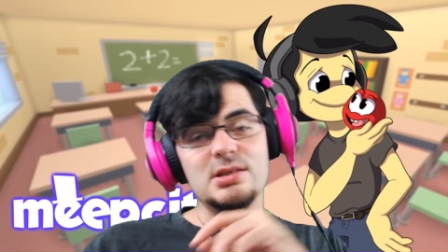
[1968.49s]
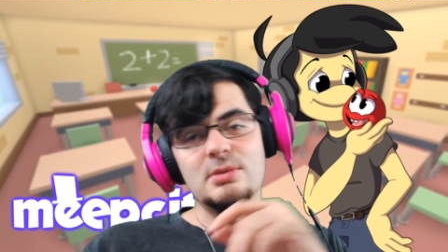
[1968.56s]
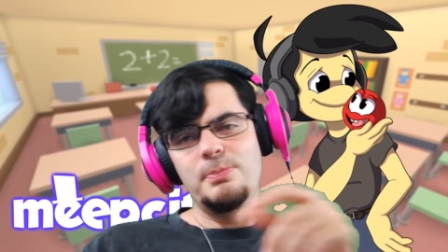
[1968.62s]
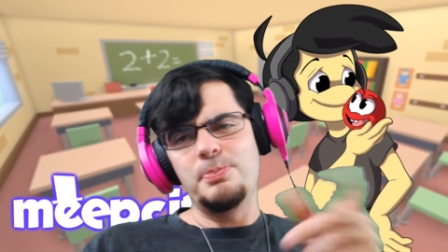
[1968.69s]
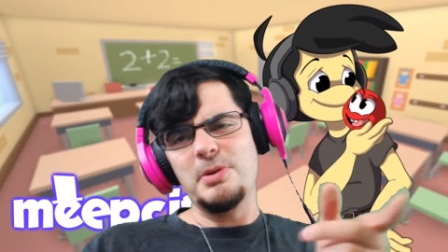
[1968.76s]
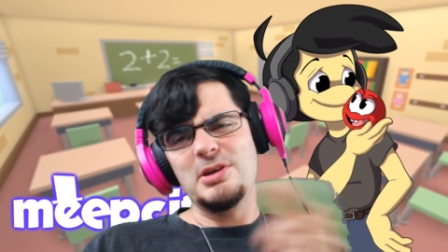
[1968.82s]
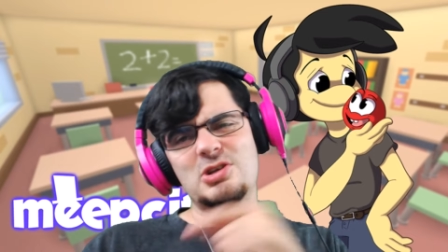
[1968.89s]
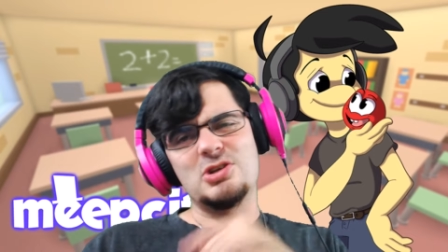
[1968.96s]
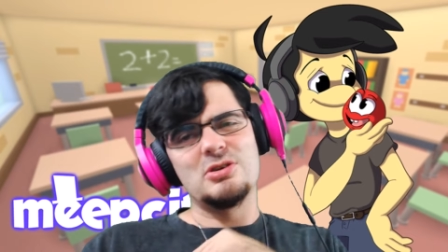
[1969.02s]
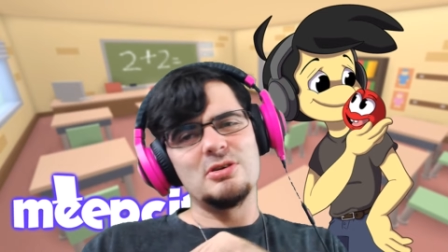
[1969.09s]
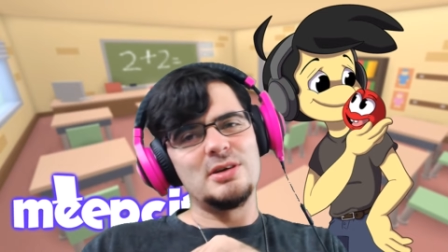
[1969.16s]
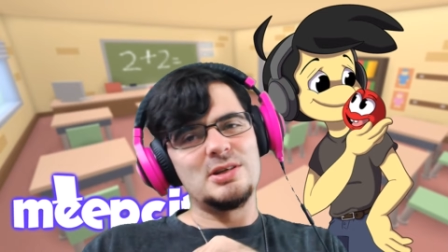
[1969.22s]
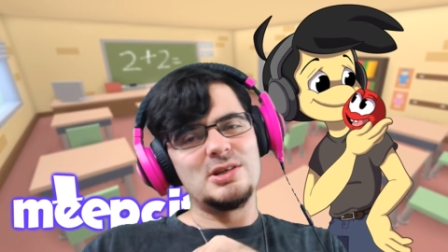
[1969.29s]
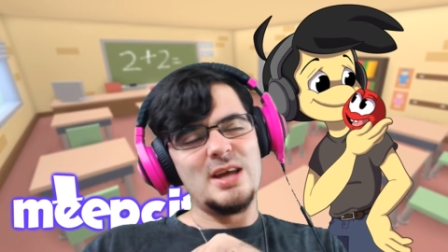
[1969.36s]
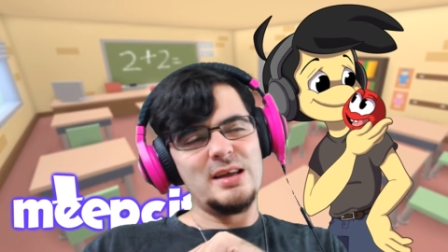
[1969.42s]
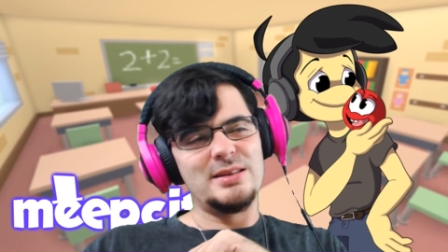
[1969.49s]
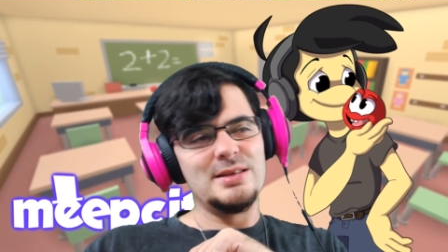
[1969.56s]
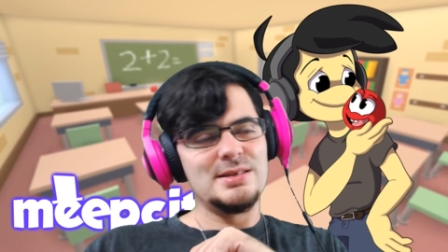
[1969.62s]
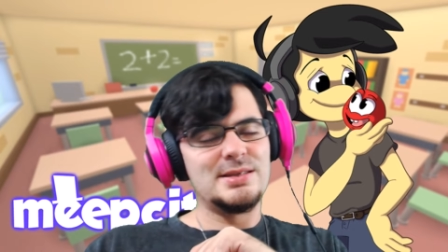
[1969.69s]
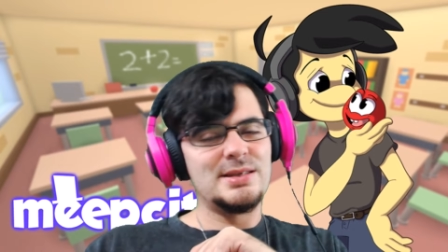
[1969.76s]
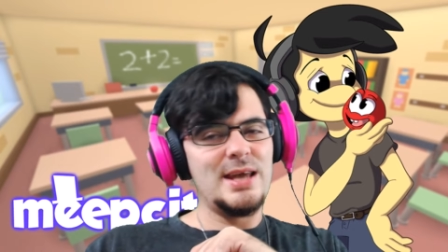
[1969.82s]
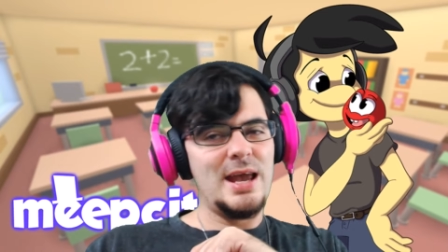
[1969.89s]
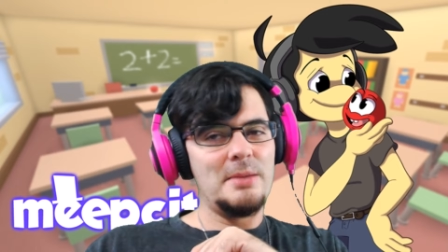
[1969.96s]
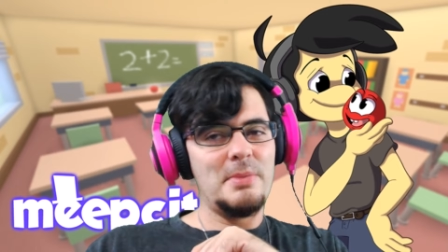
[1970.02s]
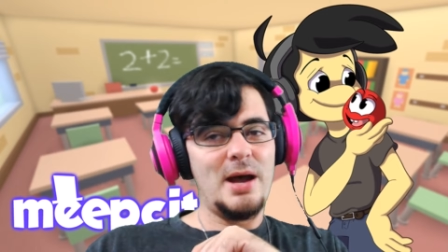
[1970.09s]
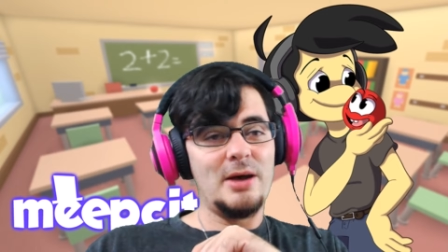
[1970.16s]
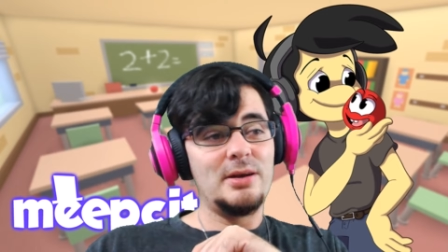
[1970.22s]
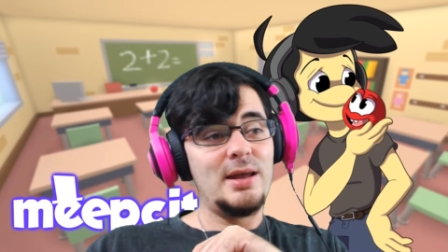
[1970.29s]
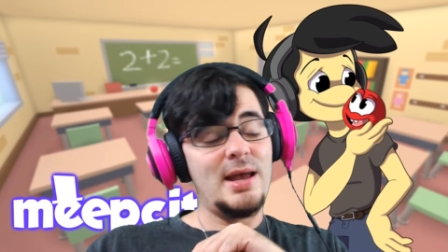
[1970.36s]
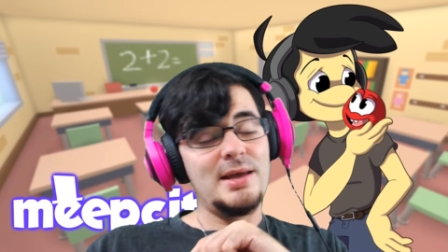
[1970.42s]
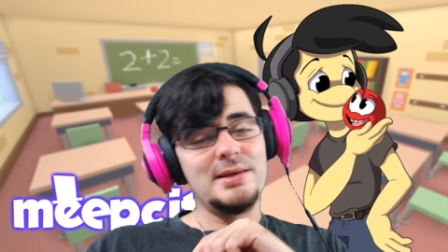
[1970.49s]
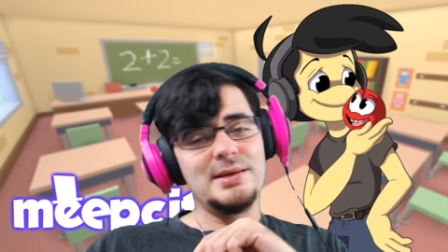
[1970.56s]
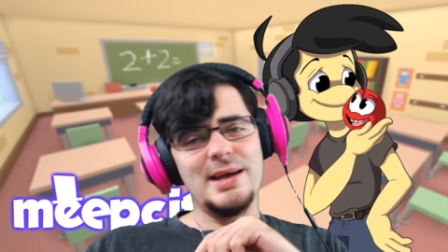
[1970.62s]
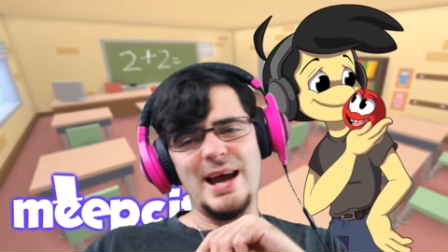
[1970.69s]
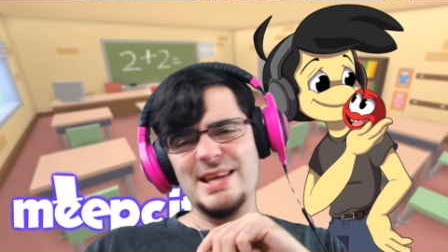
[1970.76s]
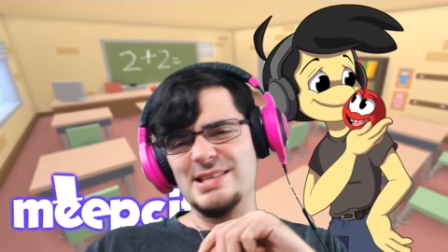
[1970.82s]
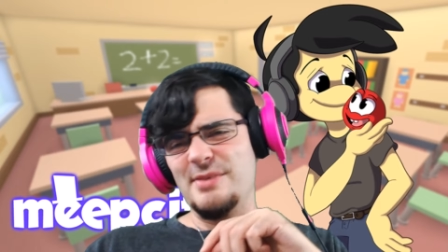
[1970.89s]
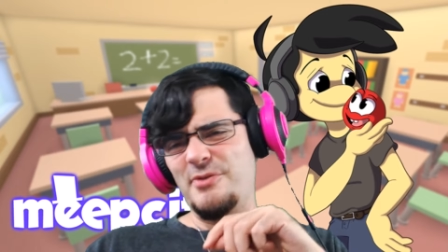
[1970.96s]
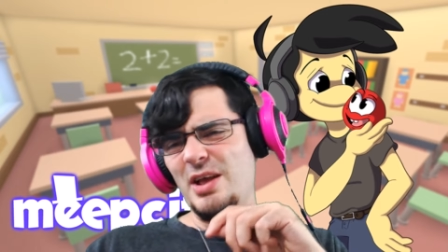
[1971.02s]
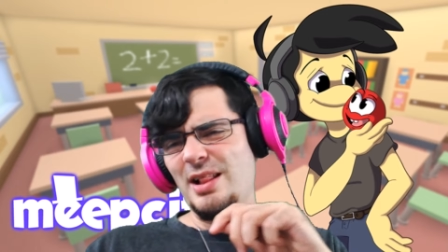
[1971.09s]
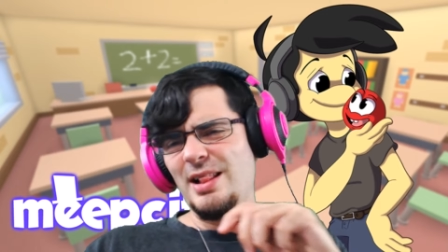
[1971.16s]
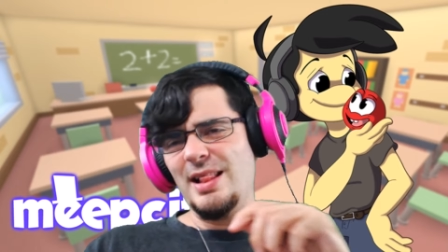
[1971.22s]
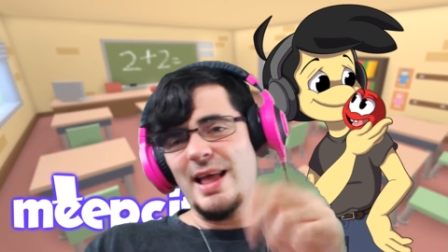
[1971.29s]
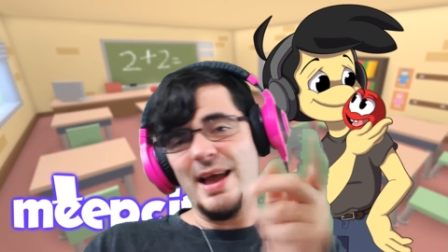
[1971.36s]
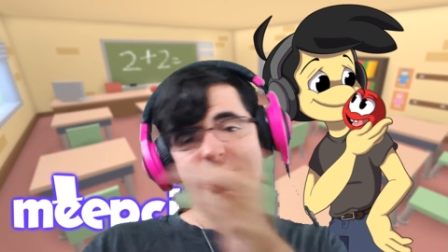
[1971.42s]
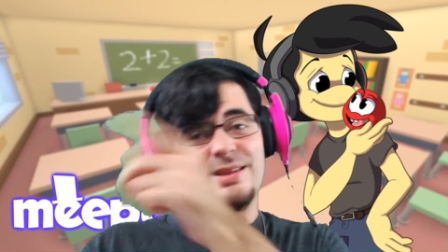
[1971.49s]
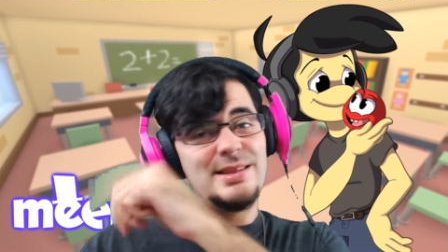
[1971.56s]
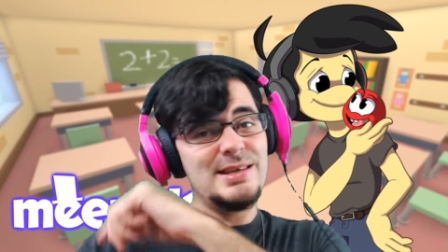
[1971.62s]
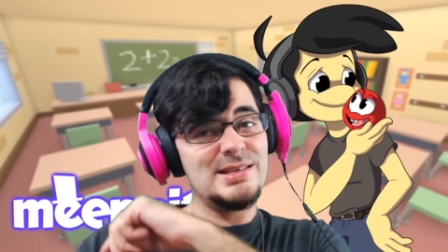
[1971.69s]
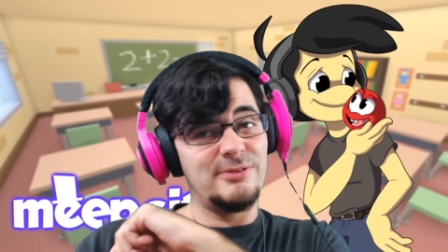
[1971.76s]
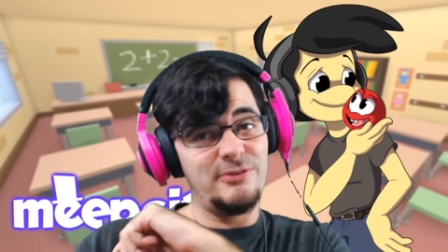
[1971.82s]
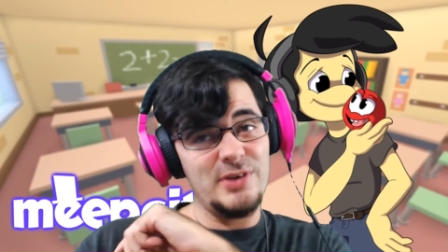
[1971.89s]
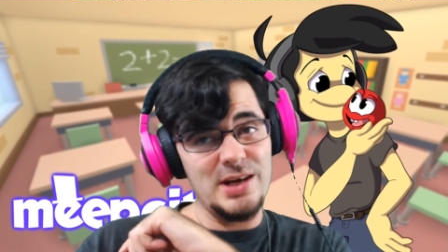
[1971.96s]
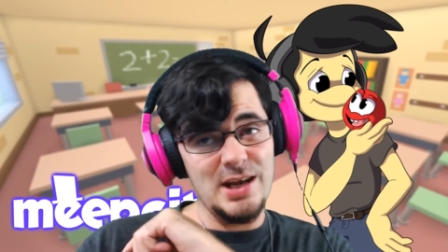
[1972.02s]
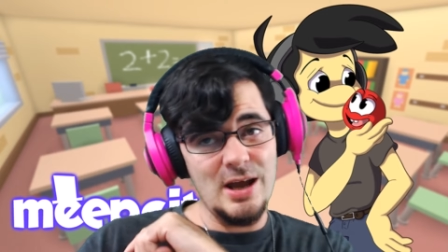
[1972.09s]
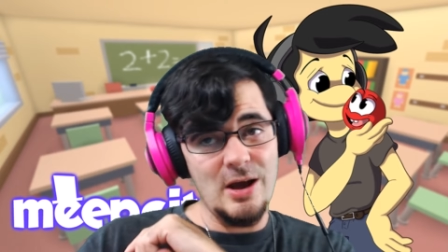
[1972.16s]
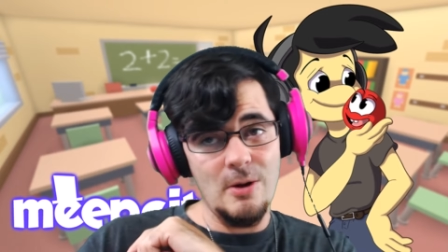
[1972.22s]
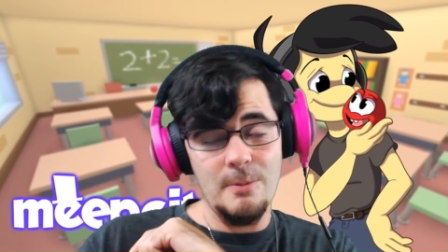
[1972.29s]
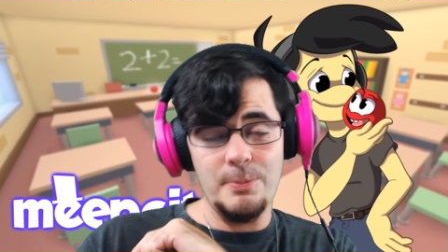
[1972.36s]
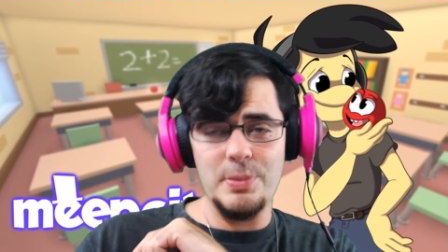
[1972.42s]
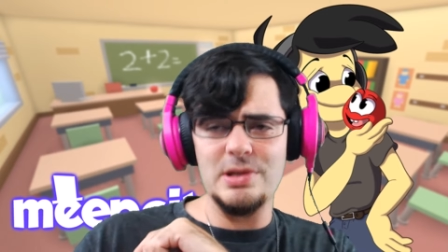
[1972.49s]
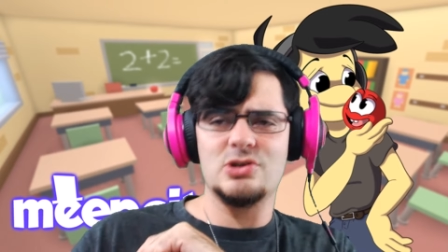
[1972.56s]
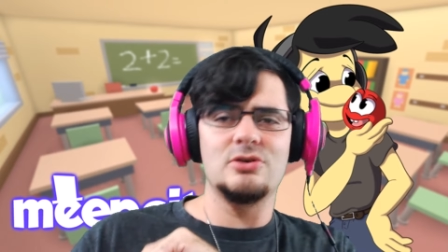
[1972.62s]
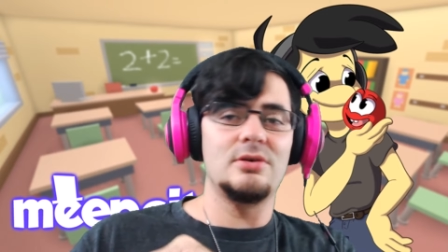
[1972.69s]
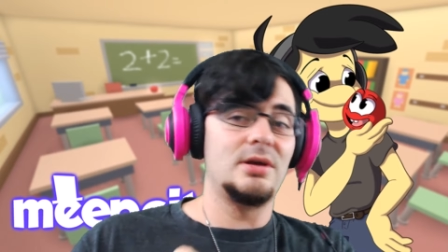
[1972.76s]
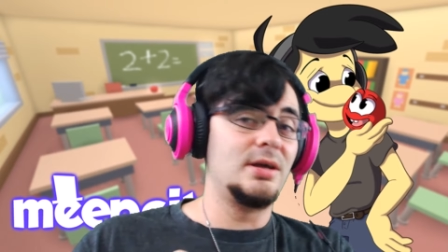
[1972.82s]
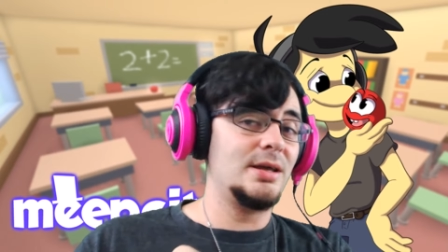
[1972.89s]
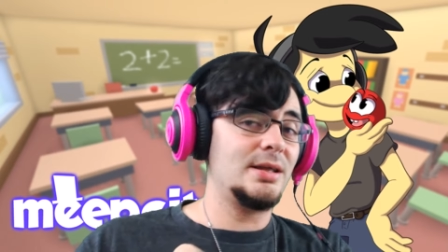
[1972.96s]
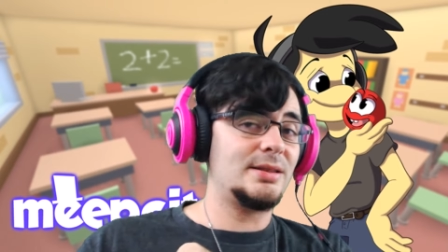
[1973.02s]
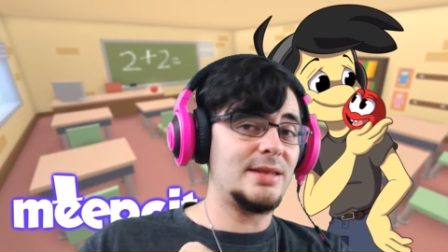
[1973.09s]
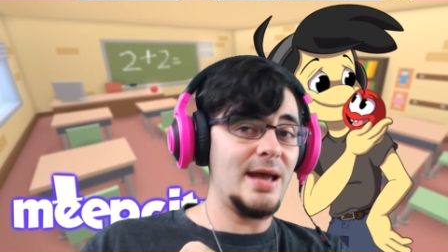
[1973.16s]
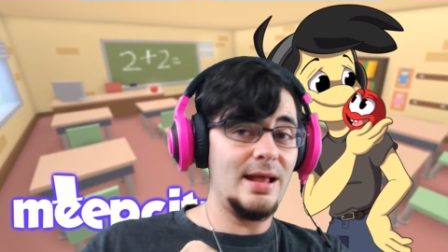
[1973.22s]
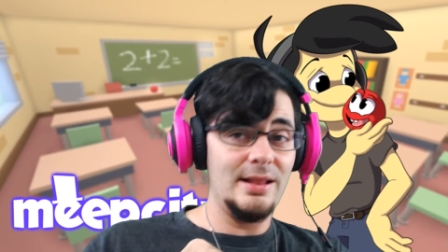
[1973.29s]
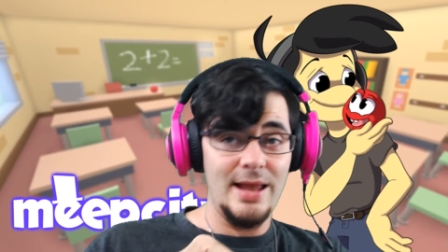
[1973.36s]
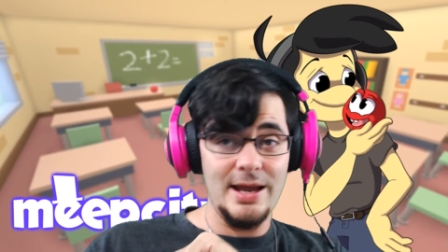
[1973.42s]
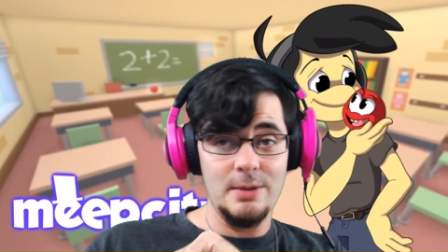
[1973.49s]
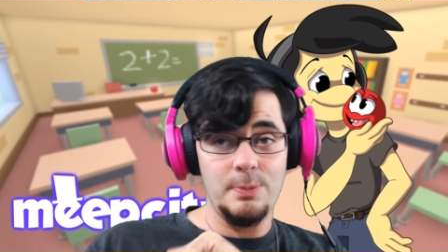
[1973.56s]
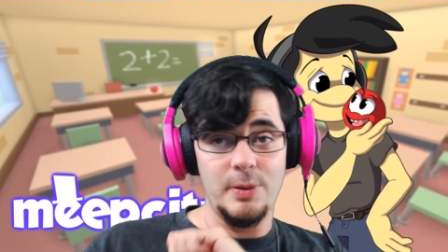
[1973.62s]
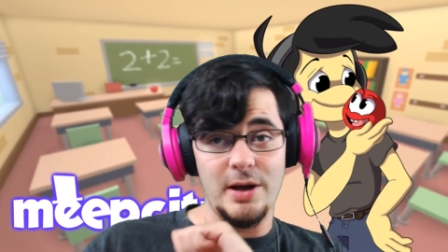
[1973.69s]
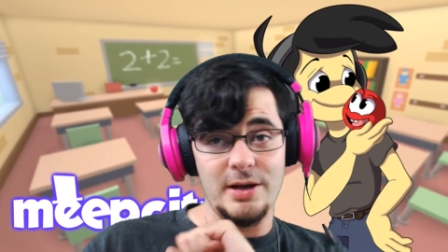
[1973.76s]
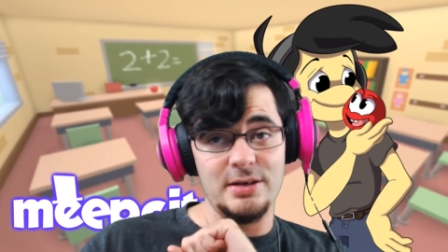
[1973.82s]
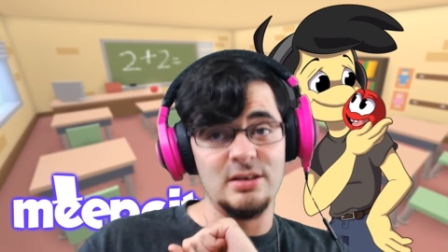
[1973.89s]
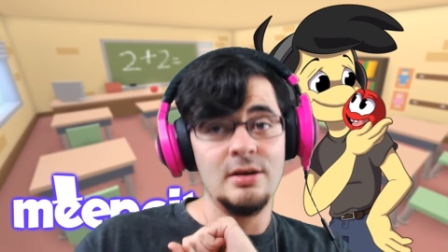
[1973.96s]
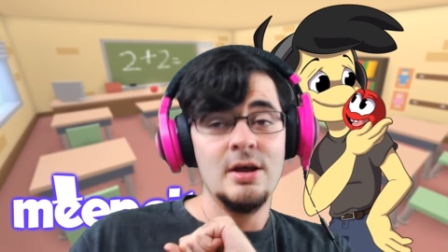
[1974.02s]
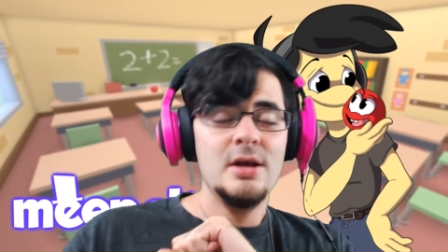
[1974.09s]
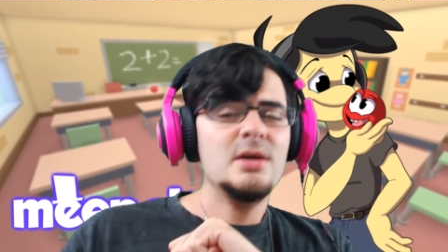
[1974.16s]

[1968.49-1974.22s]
So be sure to check this game out. And guys, if you like this video, be sure to hit that like button.